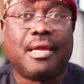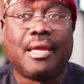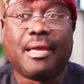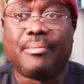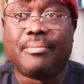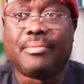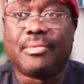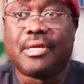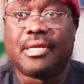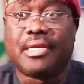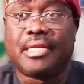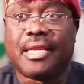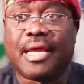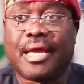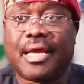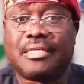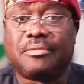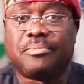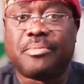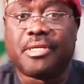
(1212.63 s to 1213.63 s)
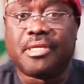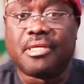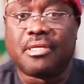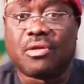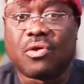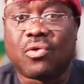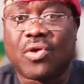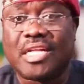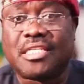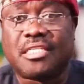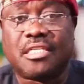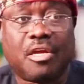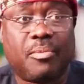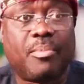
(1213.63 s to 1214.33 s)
There has been quite